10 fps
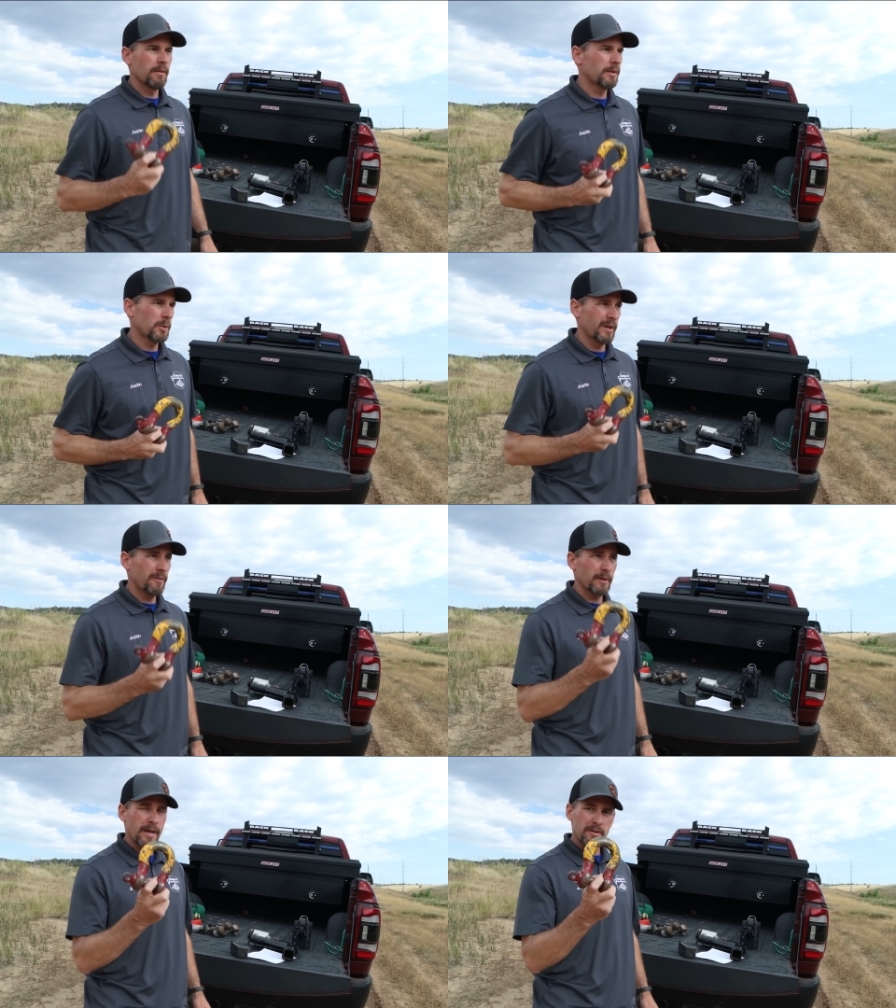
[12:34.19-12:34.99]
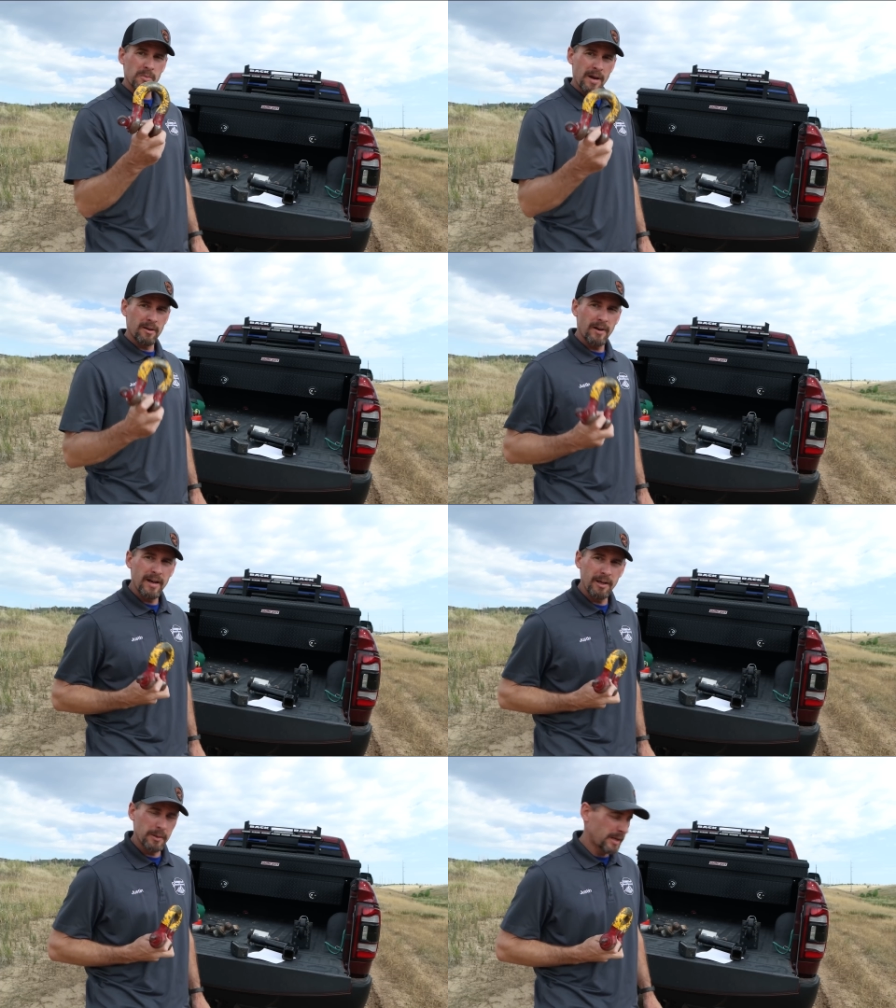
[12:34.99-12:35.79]
the 24,000 pound
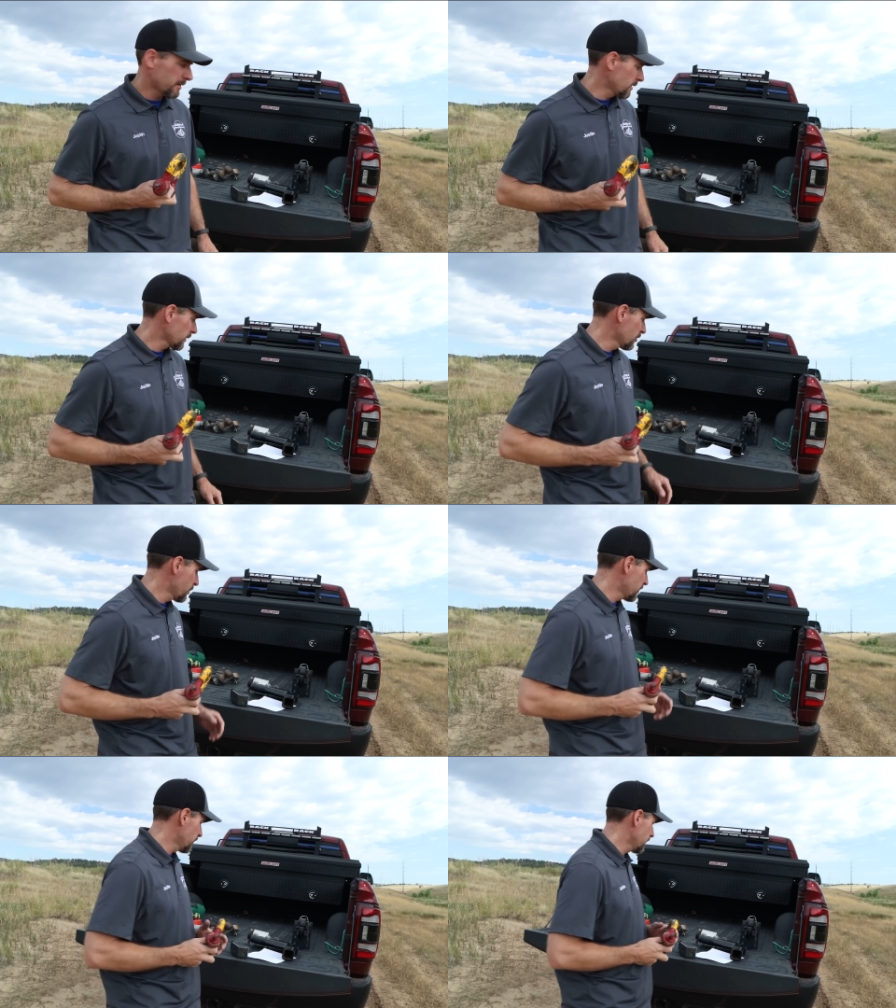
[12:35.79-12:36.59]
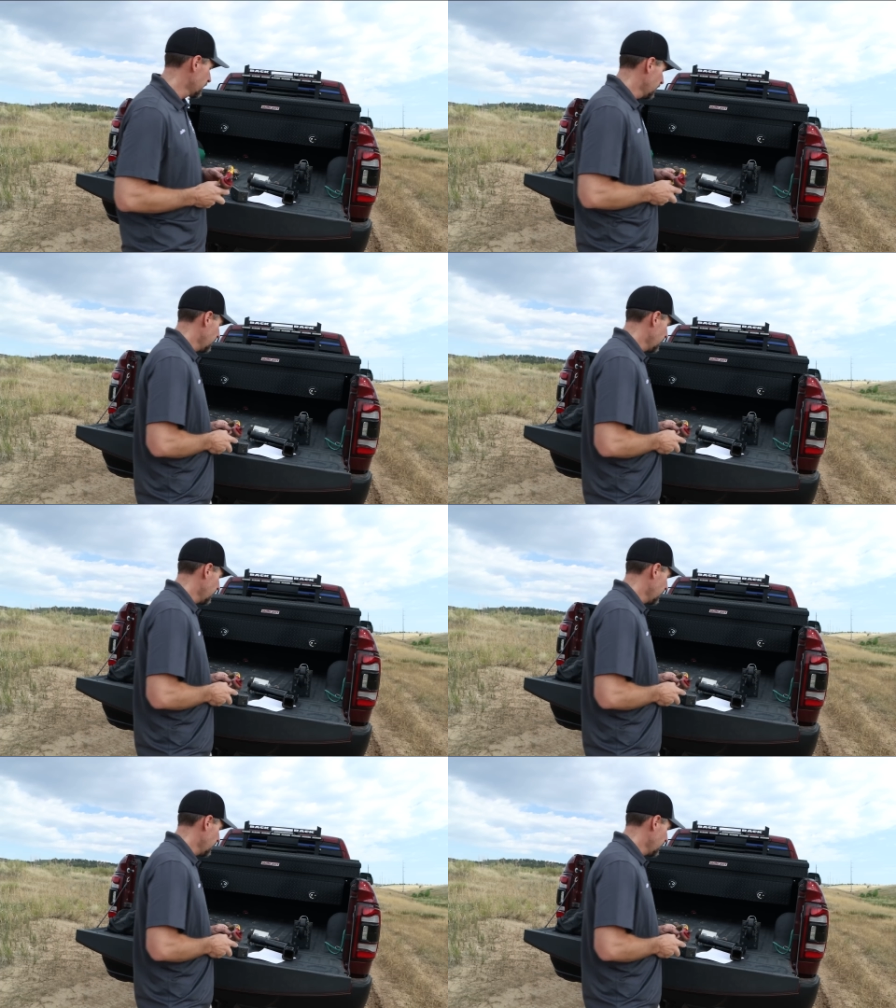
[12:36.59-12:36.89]
rating with that stuck Super Duty.